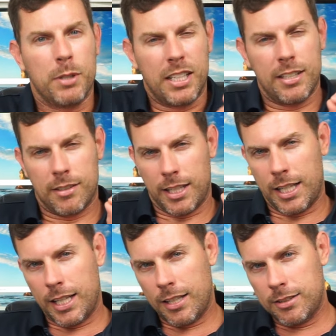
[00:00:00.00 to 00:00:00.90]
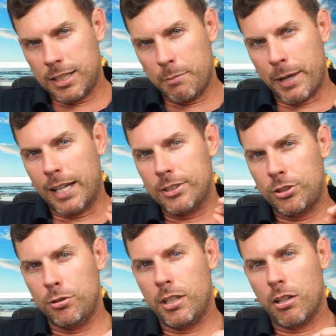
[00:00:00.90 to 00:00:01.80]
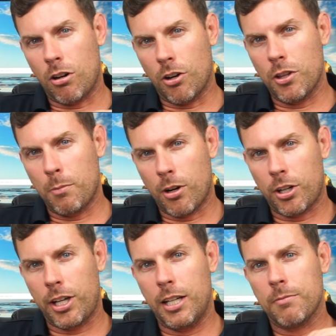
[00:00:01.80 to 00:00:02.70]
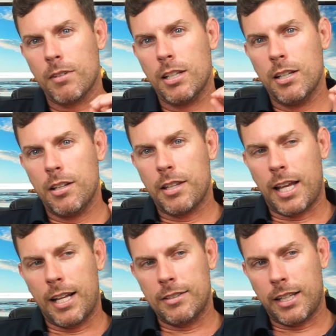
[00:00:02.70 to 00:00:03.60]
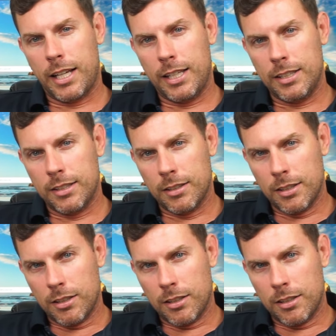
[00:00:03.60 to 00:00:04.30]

But it is the best unit on the market that is a